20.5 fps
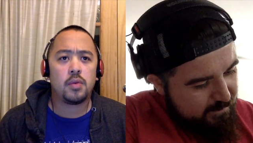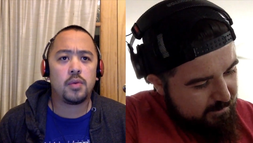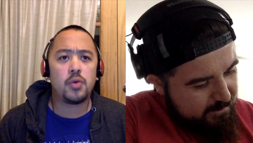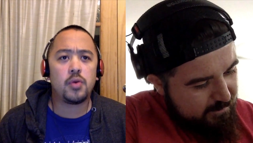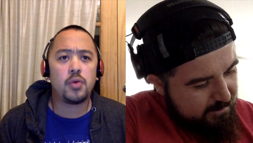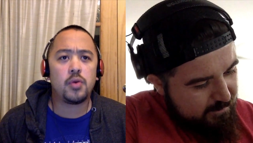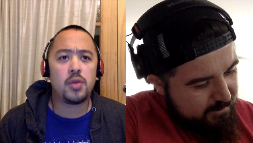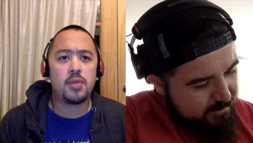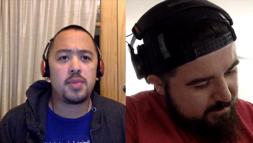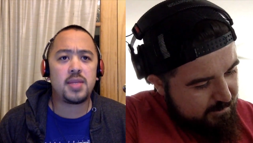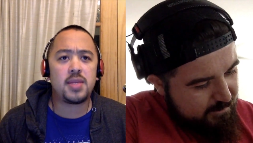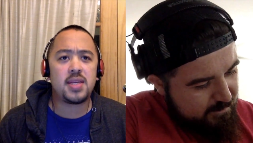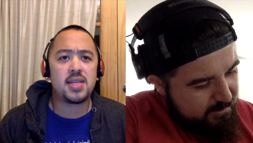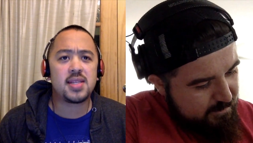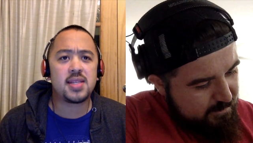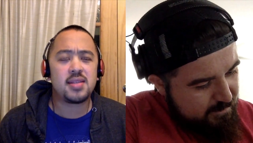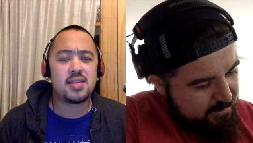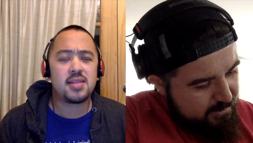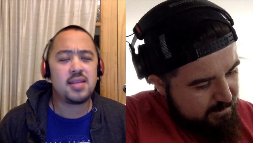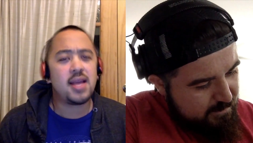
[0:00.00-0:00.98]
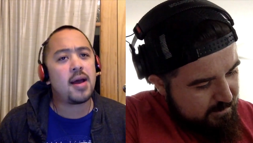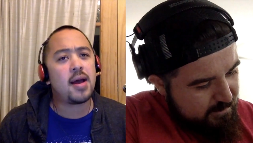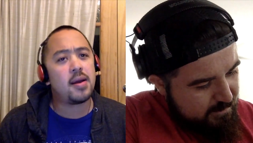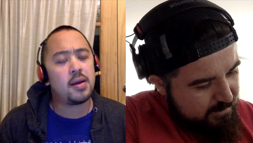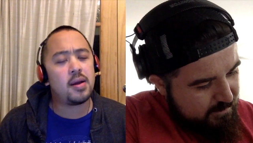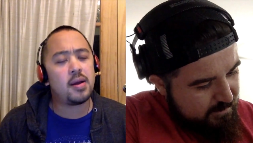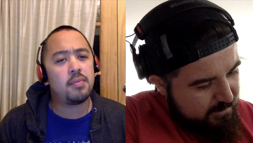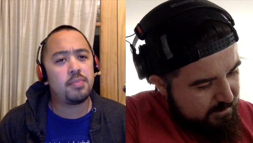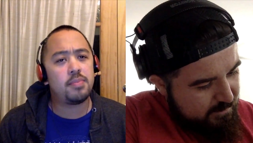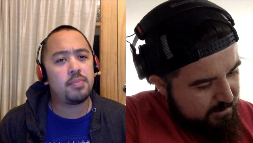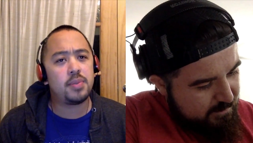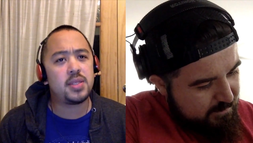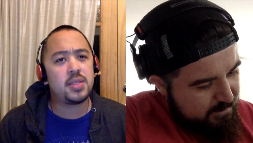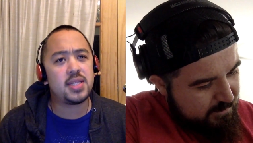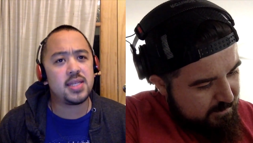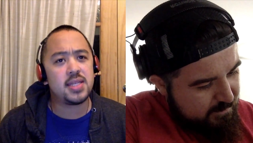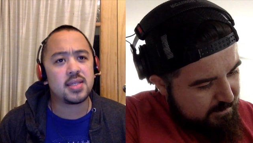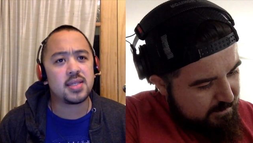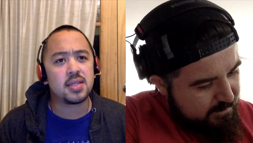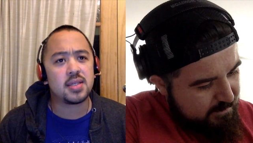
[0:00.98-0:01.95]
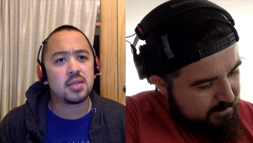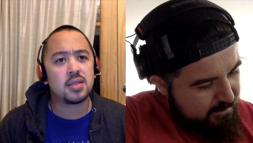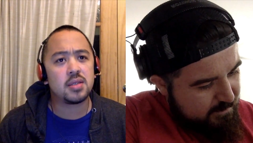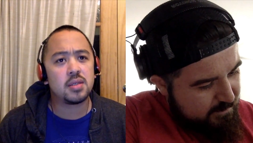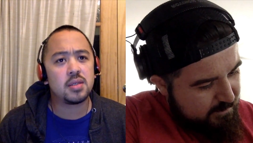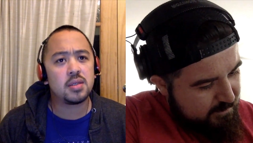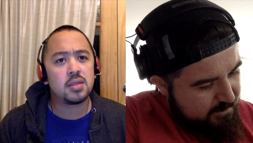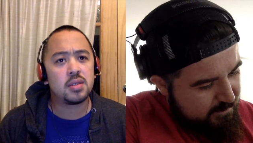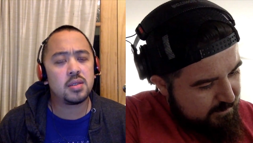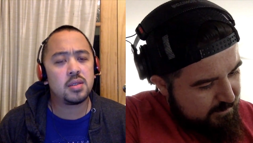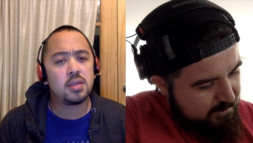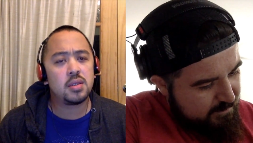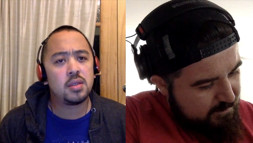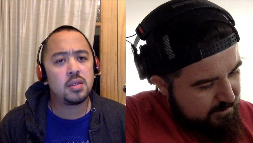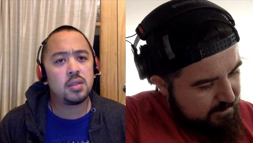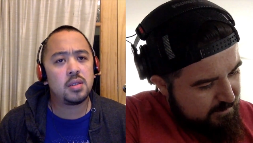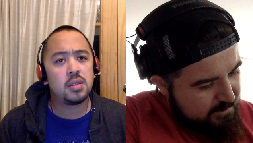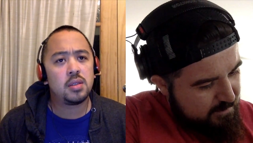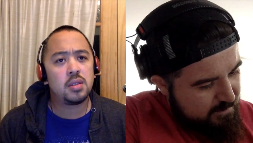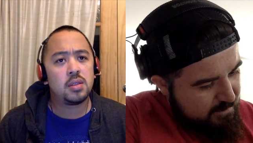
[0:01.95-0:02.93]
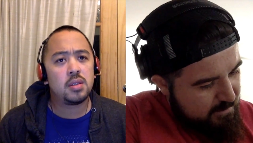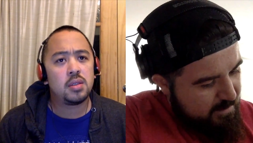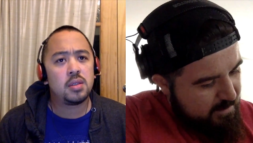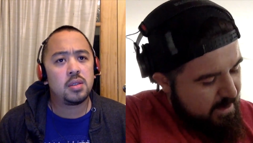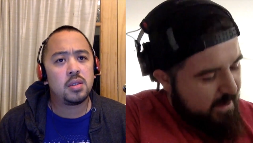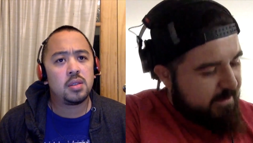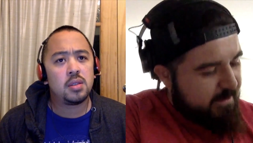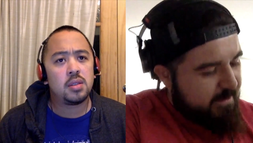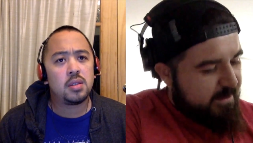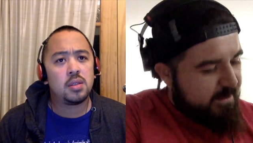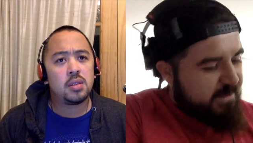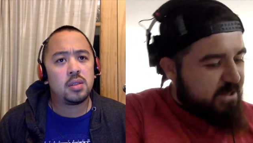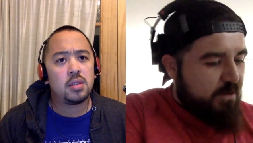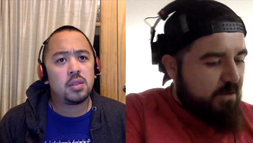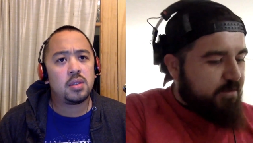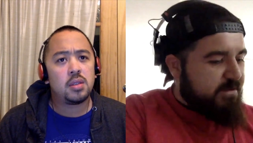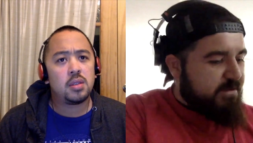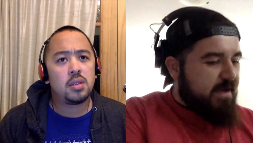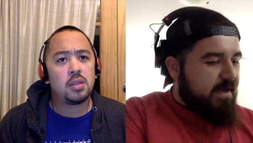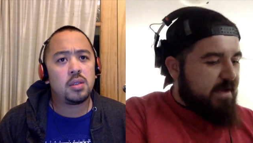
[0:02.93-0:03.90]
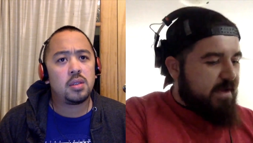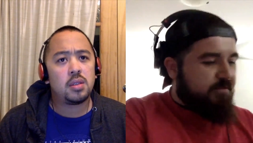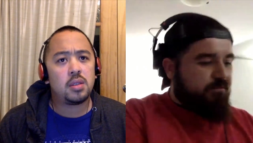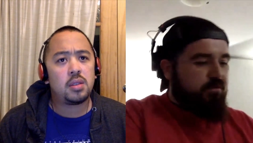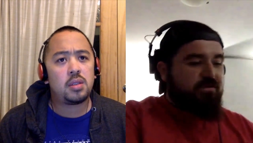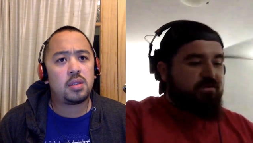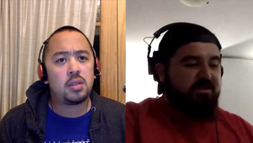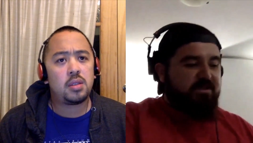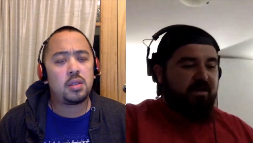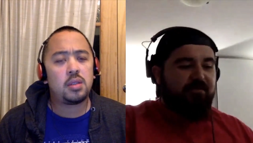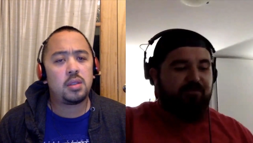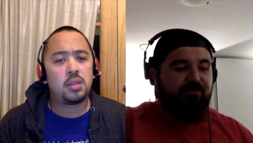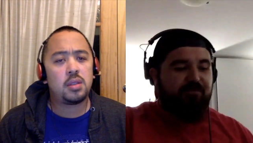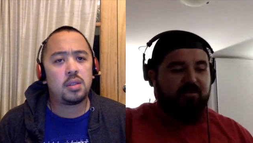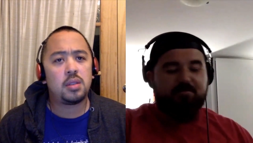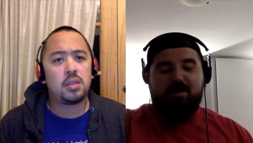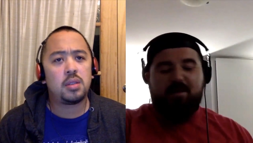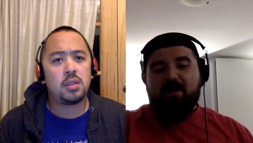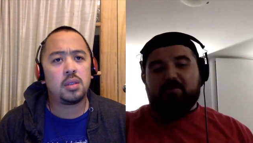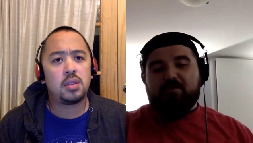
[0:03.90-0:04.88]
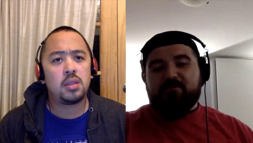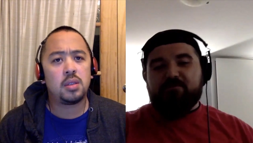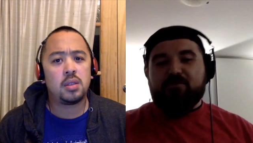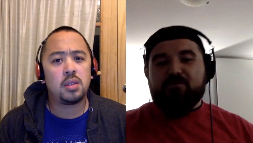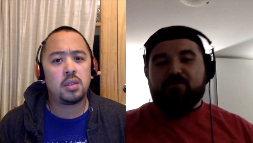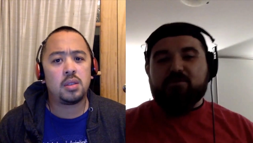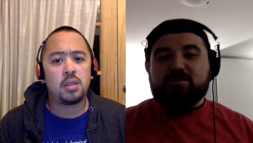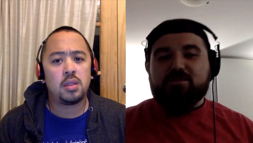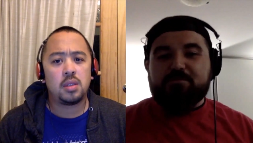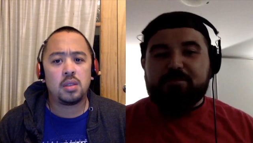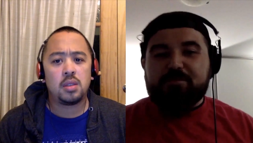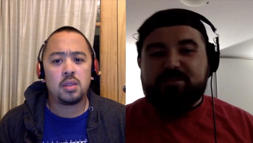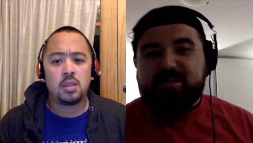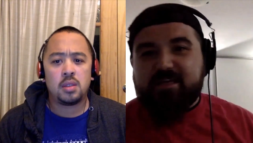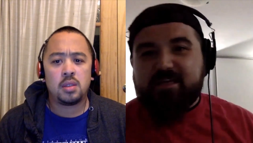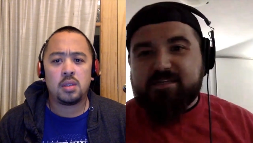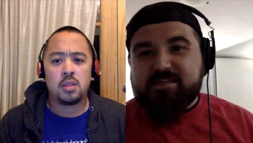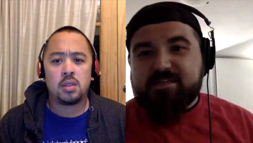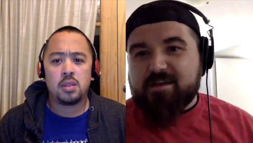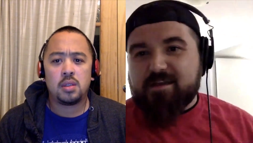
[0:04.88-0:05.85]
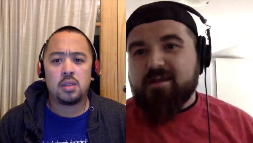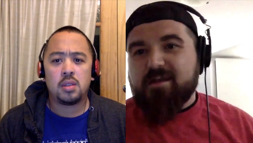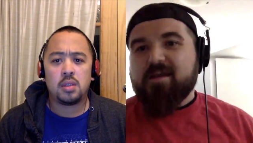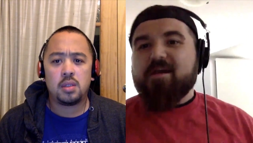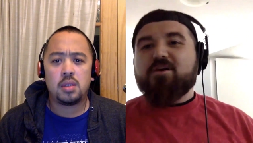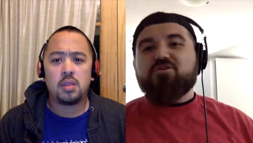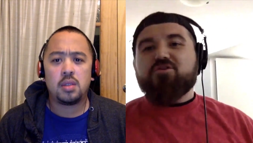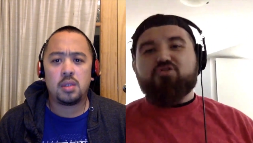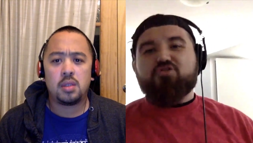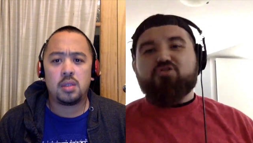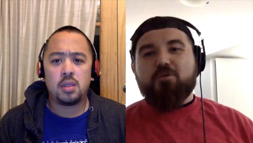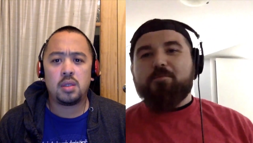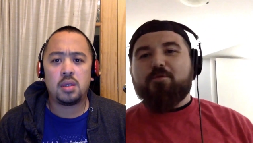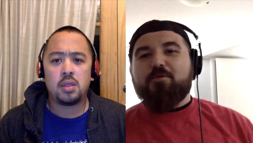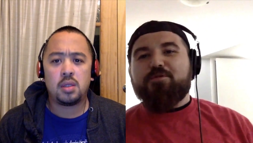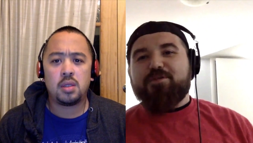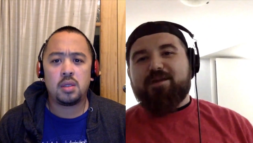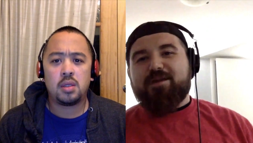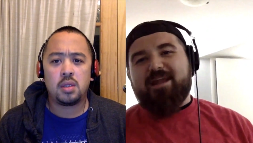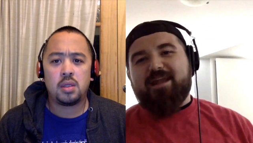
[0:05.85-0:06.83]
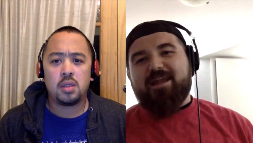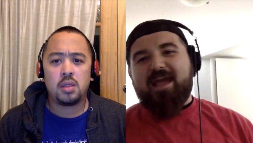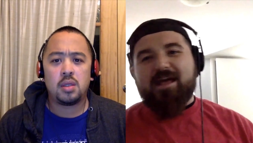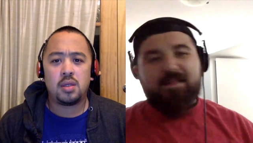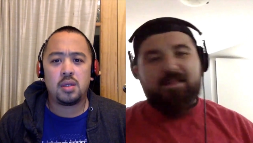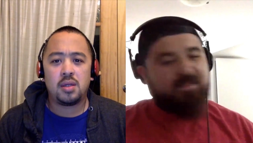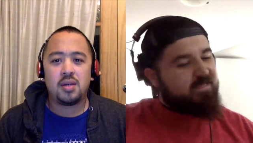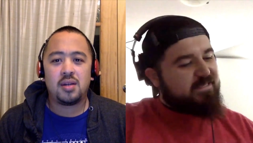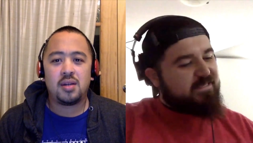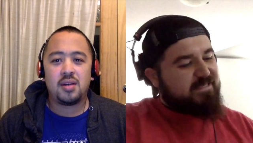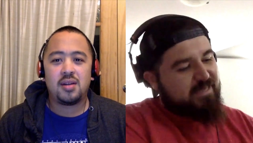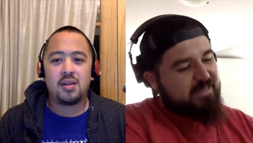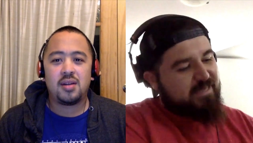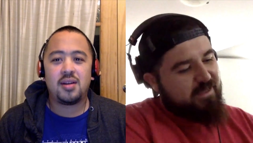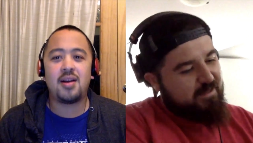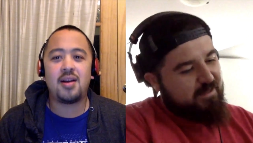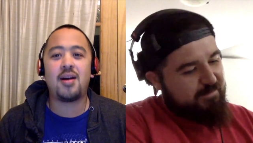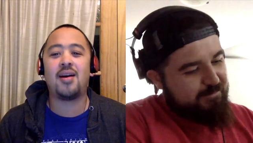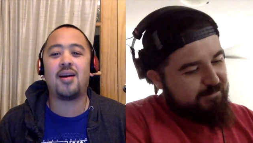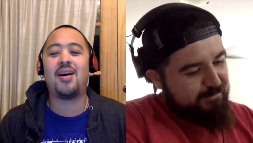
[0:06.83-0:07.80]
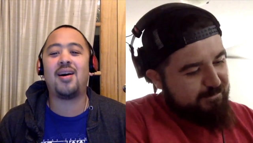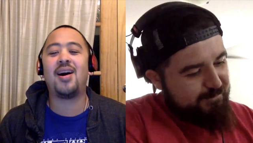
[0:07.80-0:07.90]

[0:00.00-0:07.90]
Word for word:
Speaker 1: Ruin the Batista. Yeah, Batista.
Speaker 2: Yeah, let's go with that. Rusev the Mountain versus Batista. Triple threat Hell in a Cell.